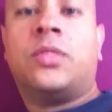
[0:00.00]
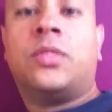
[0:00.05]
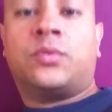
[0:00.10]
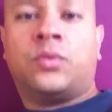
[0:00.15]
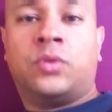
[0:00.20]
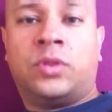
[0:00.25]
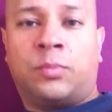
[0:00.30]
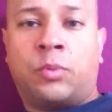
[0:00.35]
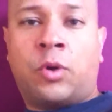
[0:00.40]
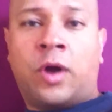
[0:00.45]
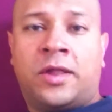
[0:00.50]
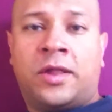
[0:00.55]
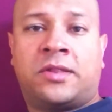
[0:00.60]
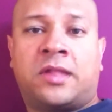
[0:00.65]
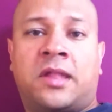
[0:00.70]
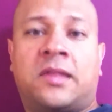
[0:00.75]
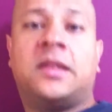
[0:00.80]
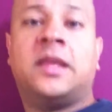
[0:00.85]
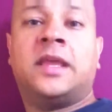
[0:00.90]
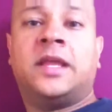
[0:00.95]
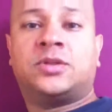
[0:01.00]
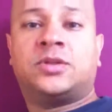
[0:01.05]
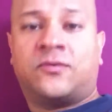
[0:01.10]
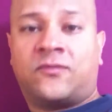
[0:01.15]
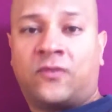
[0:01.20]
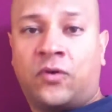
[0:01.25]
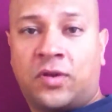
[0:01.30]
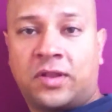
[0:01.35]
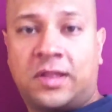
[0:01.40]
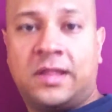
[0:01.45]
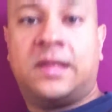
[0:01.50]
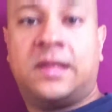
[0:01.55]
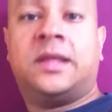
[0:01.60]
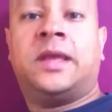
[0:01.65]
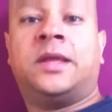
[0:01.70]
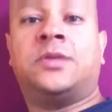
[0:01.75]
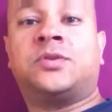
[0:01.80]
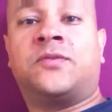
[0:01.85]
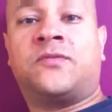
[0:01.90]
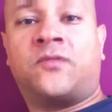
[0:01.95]
through the process to get your first lead, to
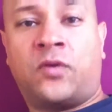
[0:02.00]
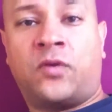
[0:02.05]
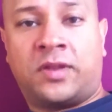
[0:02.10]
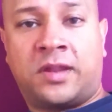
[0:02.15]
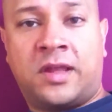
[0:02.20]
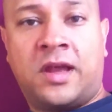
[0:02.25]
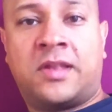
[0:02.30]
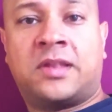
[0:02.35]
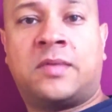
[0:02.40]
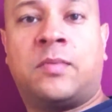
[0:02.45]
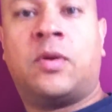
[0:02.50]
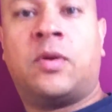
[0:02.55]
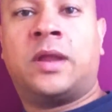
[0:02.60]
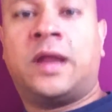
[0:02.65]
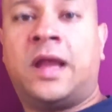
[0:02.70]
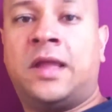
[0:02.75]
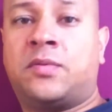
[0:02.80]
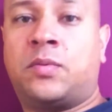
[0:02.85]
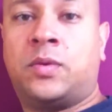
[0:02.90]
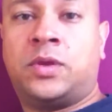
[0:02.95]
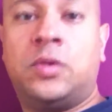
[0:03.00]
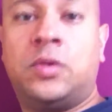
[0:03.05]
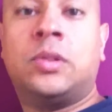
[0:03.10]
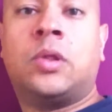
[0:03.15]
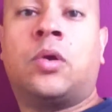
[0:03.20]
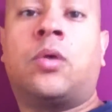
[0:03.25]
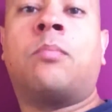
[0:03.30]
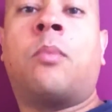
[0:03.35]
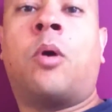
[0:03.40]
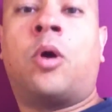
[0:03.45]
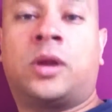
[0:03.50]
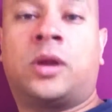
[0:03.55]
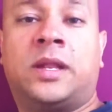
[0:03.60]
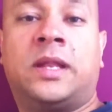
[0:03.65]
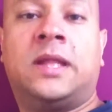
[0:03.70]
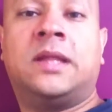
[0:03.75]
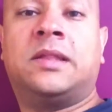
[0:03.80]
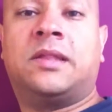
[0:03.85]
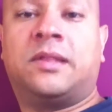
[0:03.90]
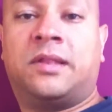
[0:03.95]
get your first customer. And guys, when you learn
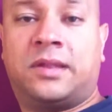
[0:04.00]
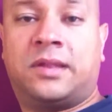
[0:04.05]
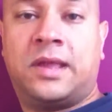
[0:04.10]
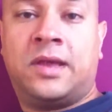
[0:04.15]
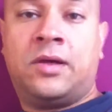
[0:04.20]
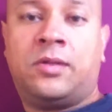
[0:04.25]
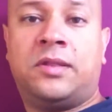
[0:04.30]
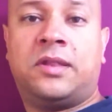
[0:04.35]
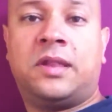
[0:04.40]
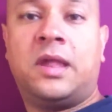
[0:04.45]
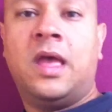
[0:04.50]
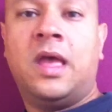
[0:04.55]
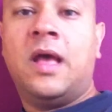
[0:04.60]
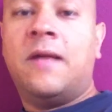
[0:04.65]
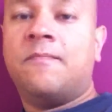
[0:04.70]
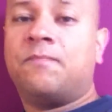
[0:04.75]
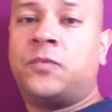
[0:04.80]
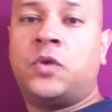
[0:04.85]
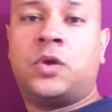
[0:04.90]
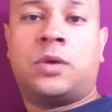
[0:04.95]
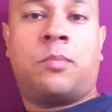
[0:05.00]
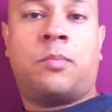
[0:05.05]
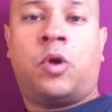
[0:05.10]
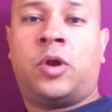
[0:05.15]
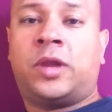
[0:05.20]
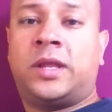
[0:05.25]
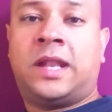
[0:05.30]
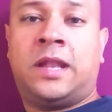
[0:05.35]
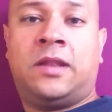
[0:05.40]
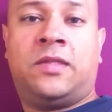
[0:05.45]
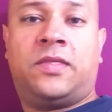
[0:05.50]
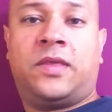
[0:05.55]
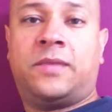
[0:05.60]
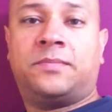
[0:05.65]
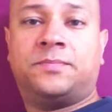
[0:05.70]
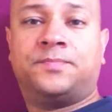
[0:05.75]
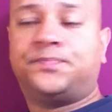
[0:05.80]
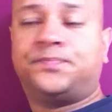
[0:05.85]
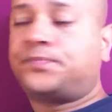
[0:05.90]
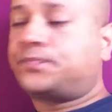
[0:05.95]
marketing skills, you can market anything.
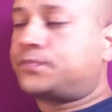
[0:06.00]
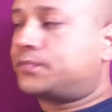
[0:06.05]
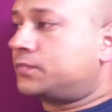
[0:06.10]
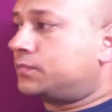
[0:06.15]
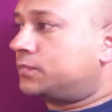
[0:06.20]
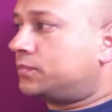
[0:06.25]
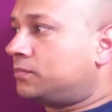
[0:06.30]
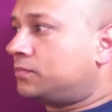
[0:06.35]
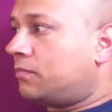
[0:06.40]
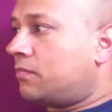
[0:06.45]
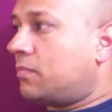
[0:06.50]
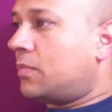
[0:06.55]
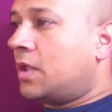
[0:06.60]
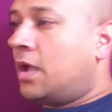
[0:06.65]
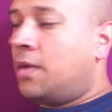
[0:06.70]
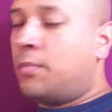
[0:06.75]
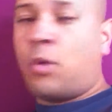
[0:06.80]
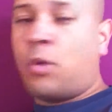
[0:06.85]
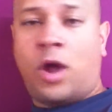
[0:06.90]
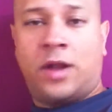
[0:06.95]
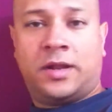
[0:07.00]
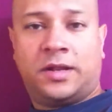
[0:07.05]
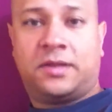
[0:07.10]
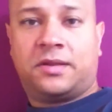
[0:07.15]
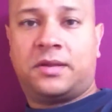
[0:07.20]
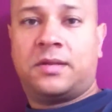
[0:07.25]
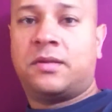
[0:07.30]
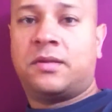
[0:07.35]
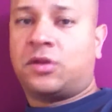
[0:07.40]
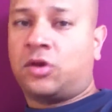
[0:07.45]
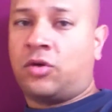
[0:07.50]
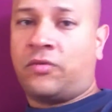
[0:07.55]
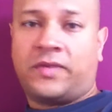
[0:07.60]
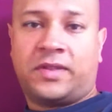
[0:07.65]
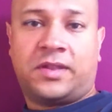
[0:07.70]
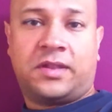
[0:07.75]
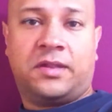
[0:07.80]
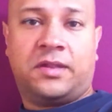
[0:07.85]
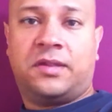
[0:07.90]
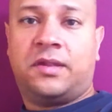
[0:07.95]
Products,
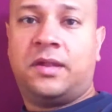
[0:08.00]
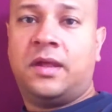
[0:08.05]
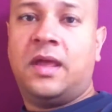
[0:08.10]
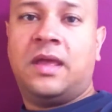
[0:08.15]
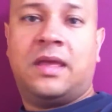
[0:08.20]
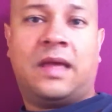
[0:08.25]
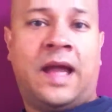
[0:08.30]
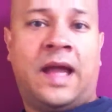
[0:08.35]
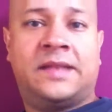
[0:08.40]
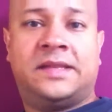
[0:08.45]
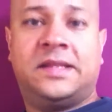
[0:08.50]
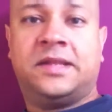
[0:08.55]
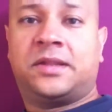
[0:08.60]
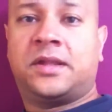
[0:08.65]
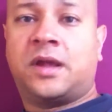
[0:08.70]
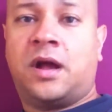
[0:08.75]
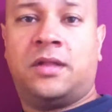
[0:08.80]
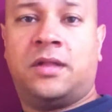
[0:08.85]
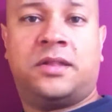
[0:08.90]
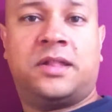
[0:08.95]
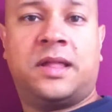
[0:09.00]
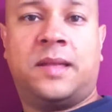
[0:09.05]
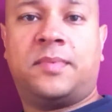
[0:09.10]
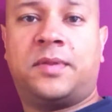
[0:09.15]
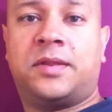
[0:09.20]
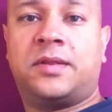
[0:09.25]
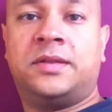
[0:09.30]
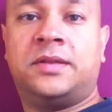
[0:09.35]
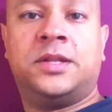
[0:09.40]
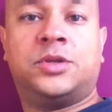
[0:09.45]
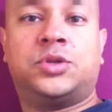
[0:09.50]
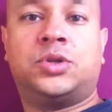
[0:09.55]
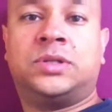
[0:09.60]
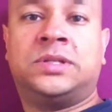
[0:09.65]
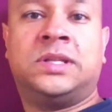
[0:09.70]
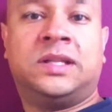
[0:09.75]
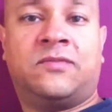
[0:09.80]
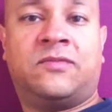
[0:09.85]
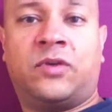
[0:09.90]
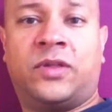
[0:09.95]
services, ideas, concepts, digital
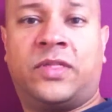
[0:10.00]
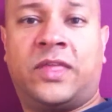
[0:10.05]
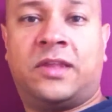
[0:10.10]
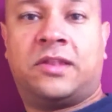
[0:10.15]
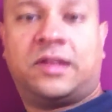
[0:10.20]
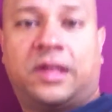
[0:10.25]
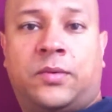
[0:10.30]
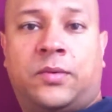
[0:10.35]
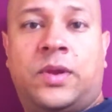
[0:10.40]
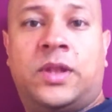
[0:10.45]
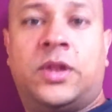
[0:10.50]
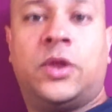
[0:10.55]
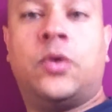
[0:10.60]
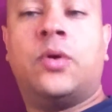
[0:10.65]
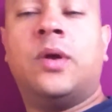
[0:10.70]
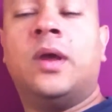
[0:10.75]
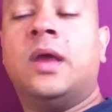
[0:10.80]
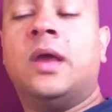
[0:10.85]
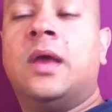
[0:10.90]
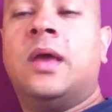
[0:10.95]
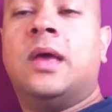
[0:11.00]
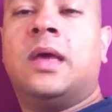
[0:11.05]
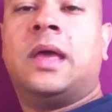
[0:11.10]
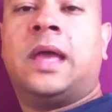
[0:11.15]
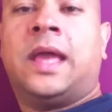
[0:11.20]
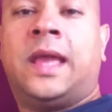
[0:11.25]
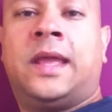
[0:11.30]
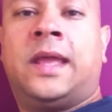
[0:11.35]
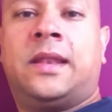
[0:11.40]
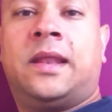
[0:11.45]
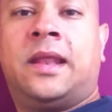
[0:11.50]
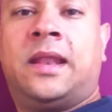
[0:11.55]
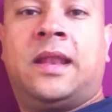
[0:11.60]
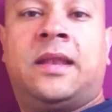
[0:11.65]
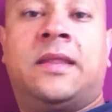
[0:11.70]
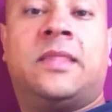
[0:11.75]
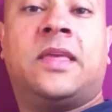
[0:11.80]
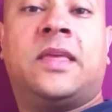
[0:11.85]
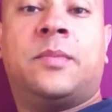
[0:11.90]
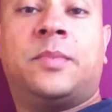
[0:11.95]
delivery, things like we do, and
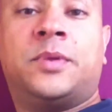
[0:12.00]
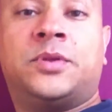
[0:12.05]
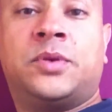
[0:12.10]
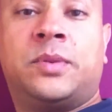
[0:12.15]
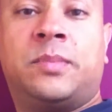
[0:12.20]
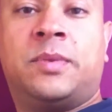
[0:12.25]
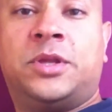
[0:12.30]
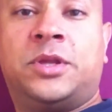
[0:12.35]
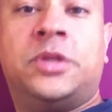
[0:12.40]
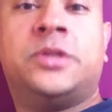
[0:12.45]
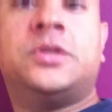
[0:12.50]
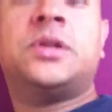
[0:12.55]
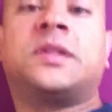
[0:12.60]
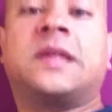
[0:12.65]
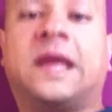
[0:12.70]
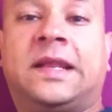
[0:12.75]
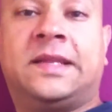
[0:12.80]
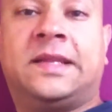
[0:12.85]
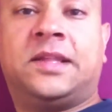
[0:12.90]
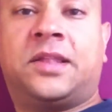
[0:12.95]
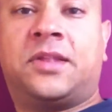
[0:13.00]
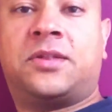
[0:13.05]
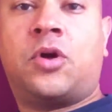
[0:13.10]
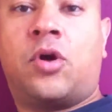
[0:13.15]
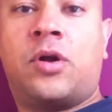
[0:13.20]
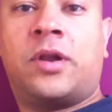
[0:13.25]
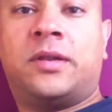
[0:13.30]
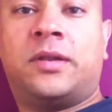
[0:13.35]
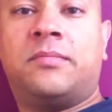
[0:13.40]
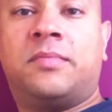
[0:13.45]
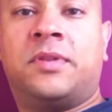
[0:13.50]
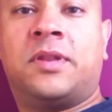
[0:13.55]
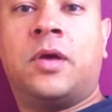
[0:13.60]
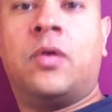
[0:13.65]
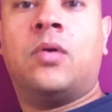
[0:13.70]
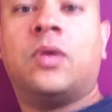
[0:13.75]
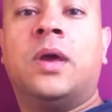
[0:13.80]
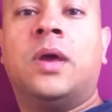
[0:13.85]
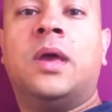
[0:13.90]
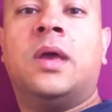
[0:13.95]
anything in between. But you just got to get started.
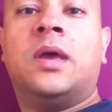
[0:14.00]
So